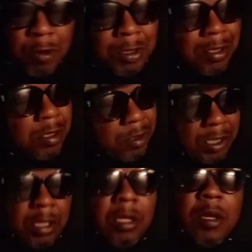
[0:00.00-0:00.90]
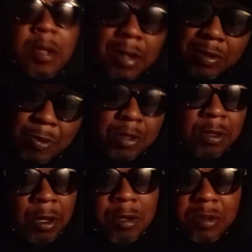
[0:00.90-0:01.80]
I don't need to see. That's why
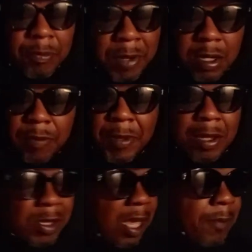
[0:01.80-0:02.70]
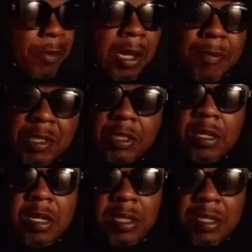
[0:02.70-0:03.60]
you lost the money, man. You can't blame the
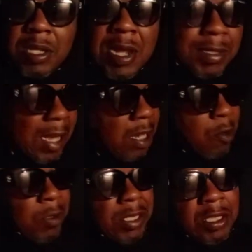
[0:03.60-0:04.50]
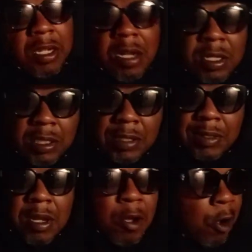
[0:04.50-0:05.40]
judges. They only
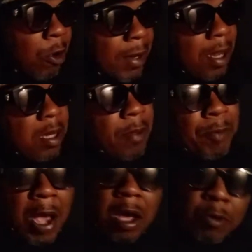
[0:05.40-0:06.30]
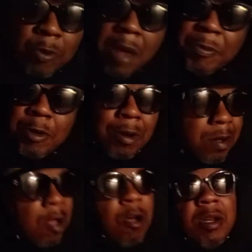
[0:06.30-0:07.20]
judges. Oh, they ain't in battle rapping. no, oh,
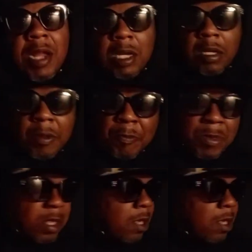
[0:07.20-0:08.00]
nah, nigga.